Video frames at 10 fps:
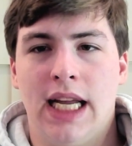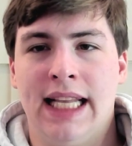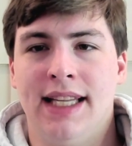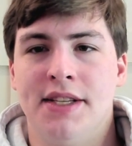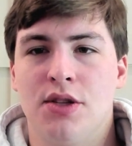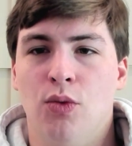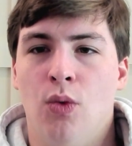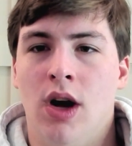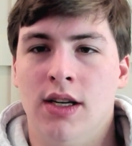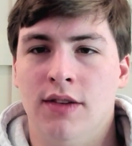at least
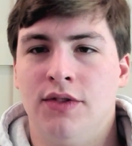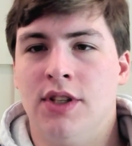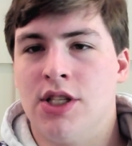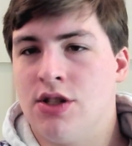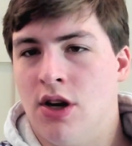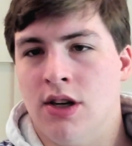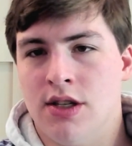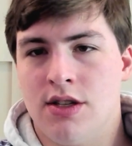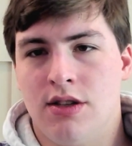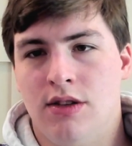one of the
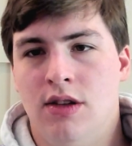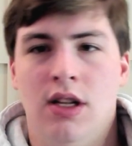starters,